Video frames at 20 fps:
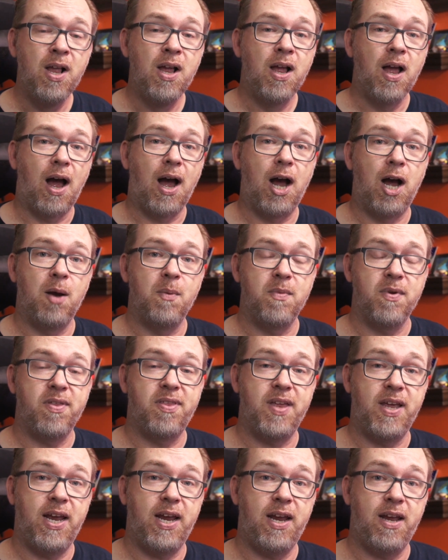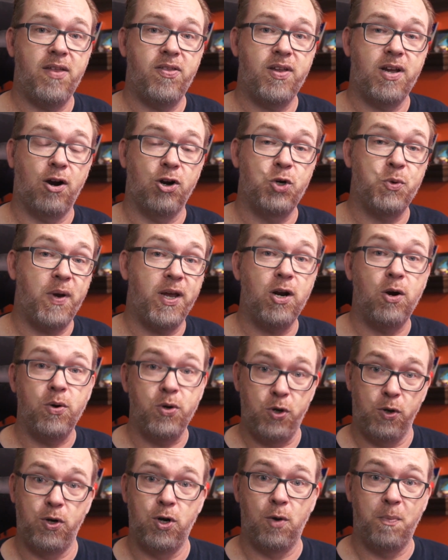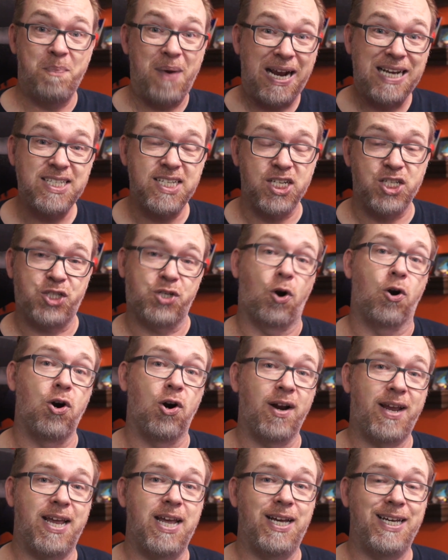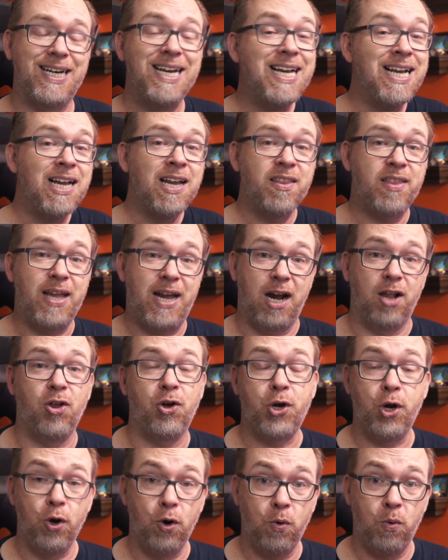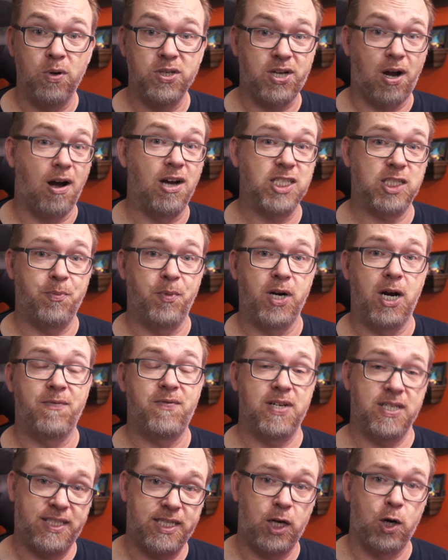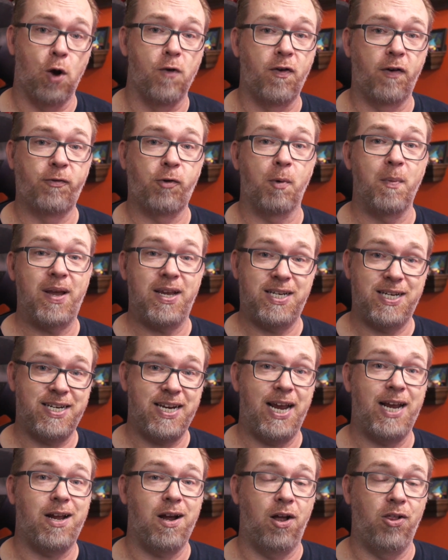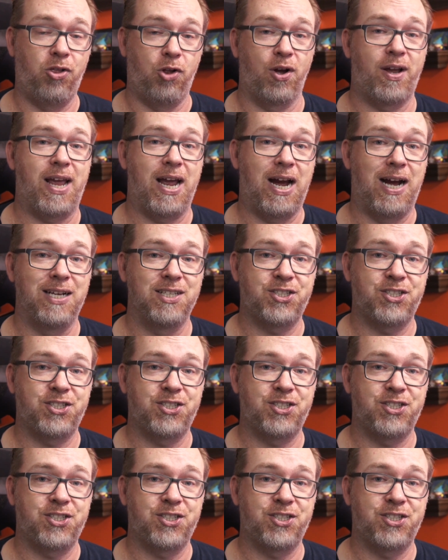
um, the, the Arduino Uno basic starter kit that Elegoo was awesome enough to send over for me to take a look at.